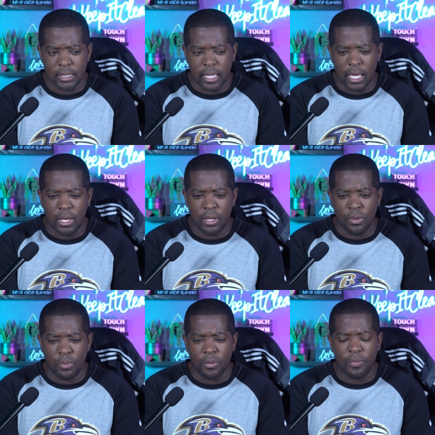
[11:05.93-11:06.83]

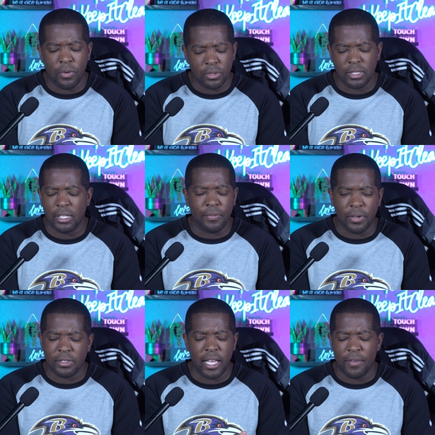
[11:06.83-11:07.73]
they were forcing, in the
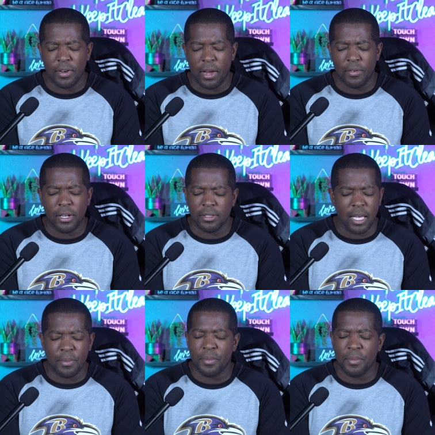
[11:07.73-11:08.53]
first half of that Raiders game,